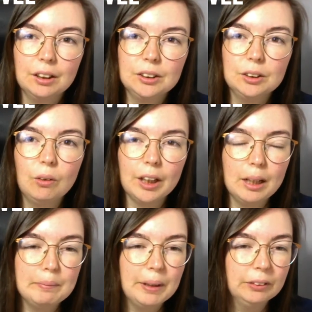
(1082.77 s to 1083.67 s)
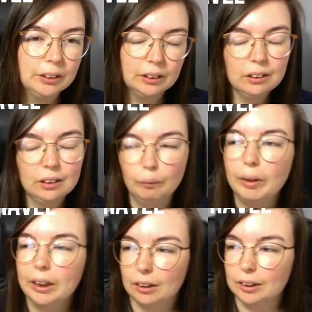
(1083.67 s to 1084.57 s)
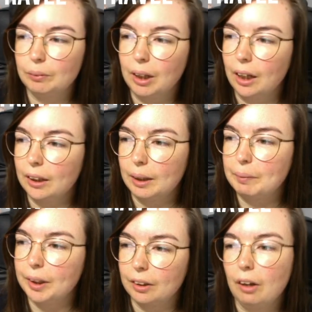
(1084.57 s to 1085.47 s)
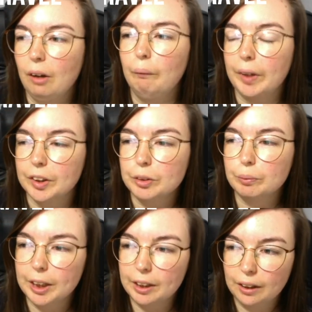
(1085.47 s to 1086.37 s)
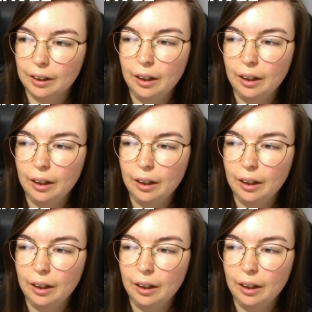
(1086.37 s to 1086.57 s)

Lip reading: Talking about the week as well, and it being a weird week.